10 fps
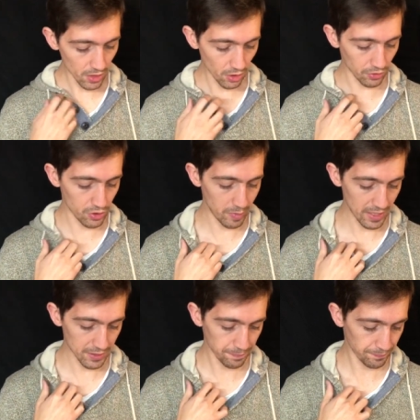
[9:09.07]
Not too
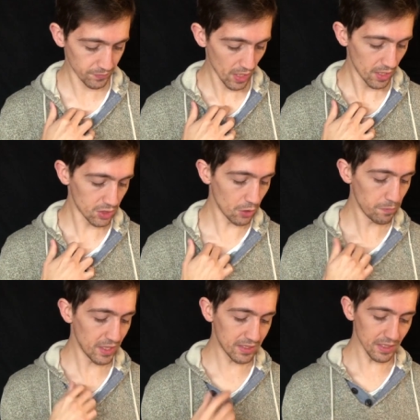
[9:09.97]
bad.
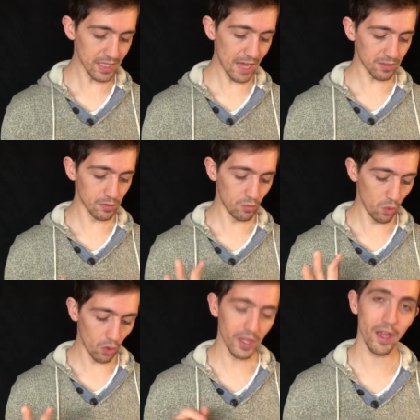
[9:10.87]
So it does have some
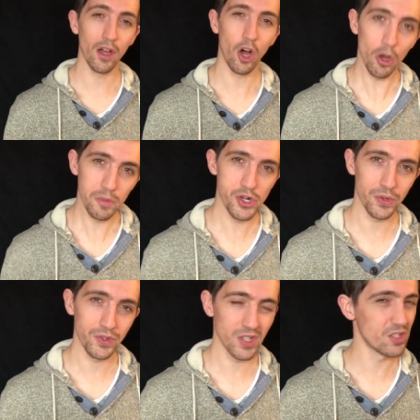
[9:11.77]
war gear options.